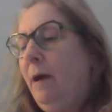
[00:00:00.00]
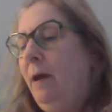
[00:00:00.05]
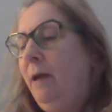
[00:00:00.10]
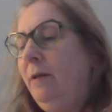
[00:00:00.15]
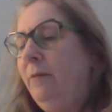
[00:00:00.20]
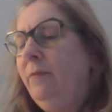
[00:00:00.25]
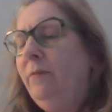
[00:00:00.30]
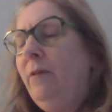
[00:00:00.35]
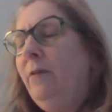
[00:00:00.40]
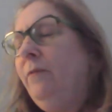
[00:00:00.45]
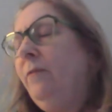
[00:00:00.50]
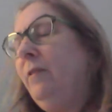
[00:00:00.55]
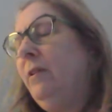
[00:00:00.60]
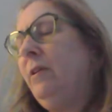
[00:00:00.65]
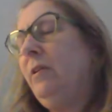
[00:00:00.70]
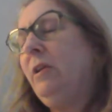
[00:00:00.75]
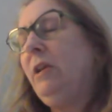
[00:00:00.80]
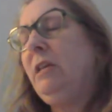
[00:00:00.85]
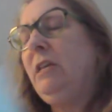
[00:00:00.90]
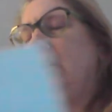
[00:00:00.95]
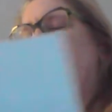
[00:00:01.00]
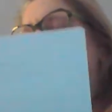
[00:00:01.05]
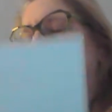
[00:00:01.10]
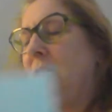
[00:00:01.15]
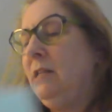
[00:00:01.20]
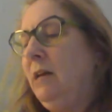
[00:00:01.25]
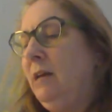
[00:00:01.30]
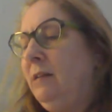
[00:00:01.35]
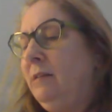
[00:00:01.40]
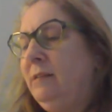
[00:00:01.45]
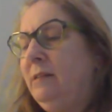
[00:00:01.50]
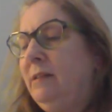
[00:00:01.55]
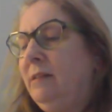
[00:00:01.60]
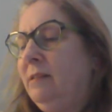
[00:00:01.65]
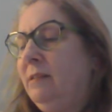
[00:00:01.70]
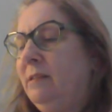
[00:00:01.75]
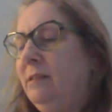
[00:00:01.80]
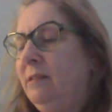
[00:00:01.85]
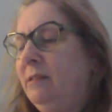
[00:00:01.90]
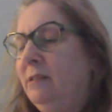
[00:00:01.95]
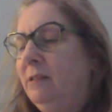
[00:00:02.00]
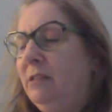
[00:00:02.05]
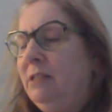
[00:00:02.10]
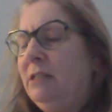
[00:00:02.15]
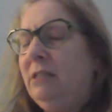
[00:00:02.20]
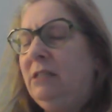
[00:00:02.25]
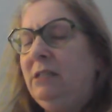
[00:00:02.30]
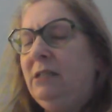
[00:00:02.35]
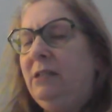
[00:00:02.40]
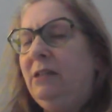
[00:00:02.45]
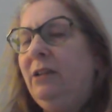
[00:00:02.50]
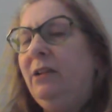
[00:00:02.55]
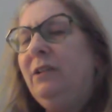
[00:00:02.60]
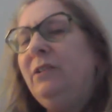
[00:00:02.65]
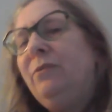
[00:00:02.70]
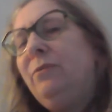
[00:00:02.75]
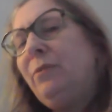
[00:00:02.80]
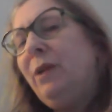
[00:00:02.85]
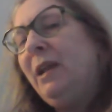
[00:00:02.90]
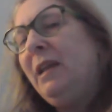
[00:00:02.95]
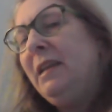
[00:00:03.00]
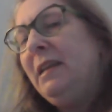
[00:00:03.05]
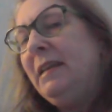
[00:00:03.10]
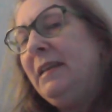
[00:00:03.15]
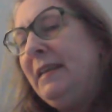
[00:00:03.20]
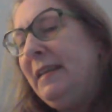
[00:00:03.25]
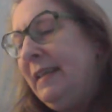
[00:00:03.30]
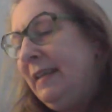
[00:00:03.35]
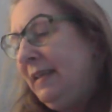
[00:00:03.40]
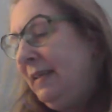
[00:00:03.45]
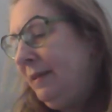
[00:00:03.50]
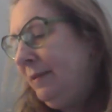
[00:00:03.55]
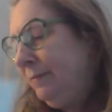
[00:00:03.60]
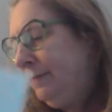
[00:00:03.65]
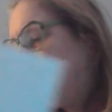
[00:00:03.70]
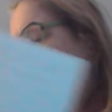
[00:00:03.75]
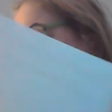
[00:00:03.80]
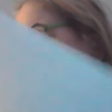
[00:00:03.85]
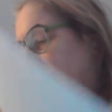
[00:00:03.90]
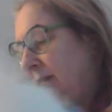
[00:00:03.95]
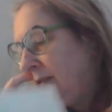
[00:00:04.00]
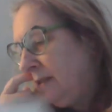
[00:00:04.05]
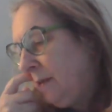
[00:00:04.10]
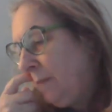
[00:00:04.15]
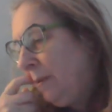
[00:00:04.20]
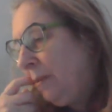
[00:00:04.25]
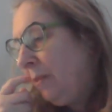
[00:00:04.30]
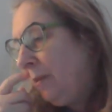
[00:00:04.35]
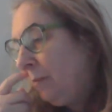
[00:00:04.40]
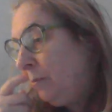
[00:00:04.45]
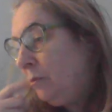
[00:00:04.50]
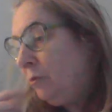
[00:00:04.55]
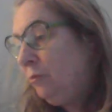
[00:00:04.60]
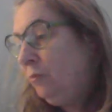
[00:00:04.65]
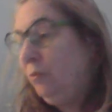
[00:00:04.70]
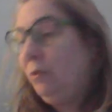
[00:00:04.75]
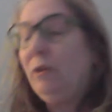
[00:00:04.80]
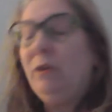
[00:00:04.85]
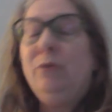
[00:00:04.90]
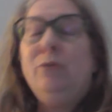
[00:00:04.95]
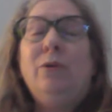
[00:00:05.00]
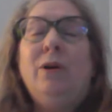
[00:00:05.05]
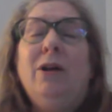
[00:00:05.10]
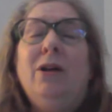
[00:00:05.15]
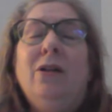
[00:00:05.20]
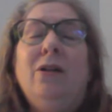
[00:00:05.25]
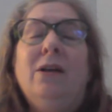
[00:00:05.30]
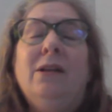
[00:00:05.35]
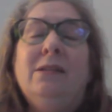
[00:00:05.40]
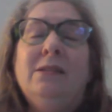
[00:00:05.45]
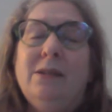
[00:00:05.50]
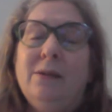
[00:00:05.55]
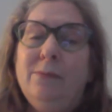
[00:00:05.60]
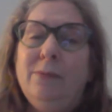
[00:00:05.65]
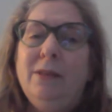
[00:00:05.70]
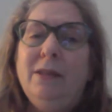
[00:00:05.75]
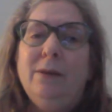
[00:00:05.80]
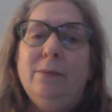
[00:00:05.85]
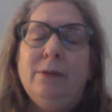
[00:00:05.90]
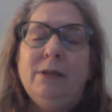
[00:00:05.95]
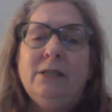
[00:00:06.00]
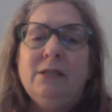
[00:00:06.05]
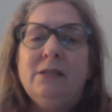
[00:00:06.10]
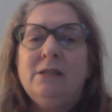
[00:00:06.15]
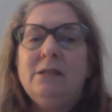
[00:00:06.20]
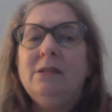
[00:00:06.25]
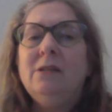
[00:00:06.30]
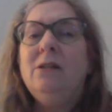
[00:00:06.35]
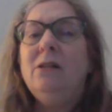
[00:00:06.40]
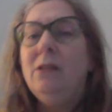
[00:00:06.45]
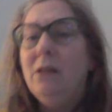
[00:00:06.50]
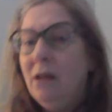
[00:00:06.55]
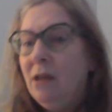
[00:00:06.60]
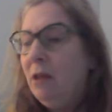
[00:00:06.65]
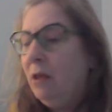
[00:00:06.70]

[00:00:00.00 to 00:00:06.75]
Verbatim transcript: I have a very young class that's still learning to write names, so some of them do really well, and some of them are still